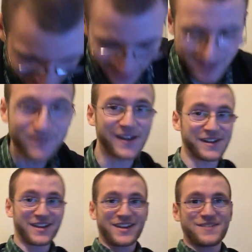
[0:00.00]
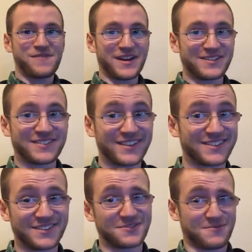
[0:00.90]
If I like
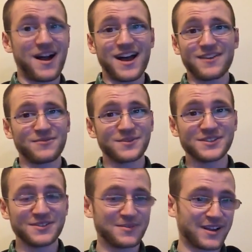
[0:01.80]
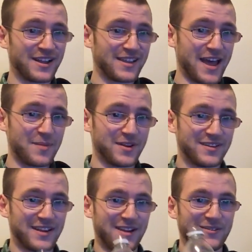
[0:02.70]
to drive, we should do a collab.
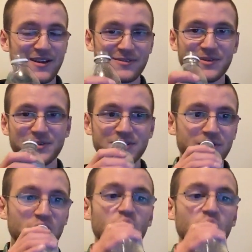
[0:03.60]
I don't know what you do.